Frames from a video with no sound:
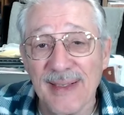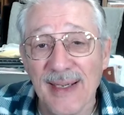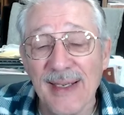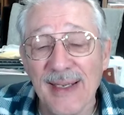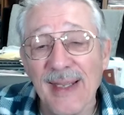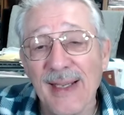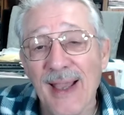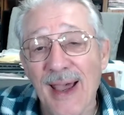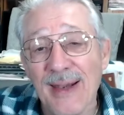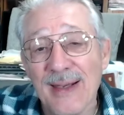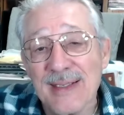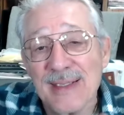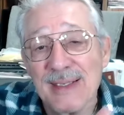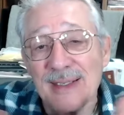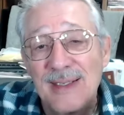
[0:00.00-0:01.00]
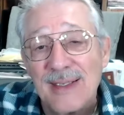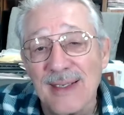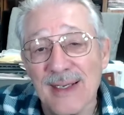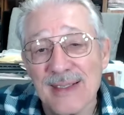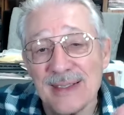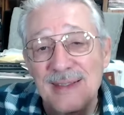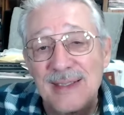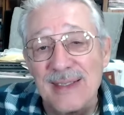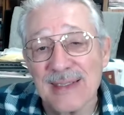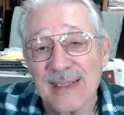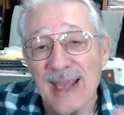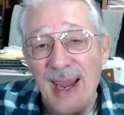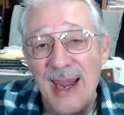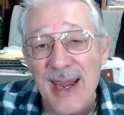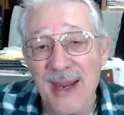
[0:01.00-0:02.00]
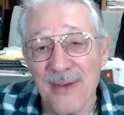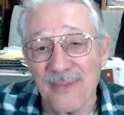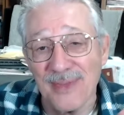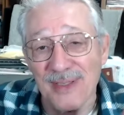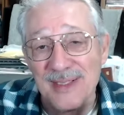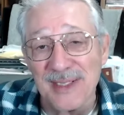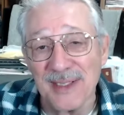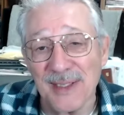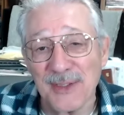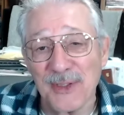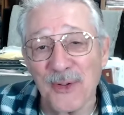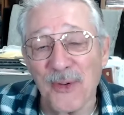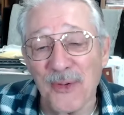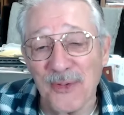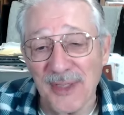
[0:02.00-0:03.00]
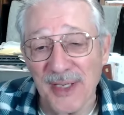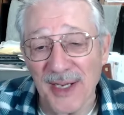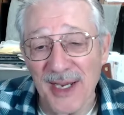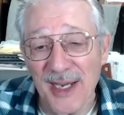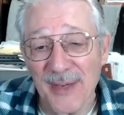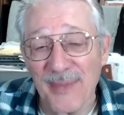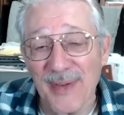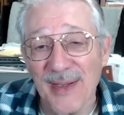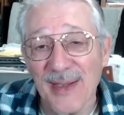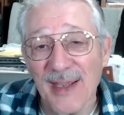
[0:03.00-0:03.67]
And they got us into this game, this electoral game,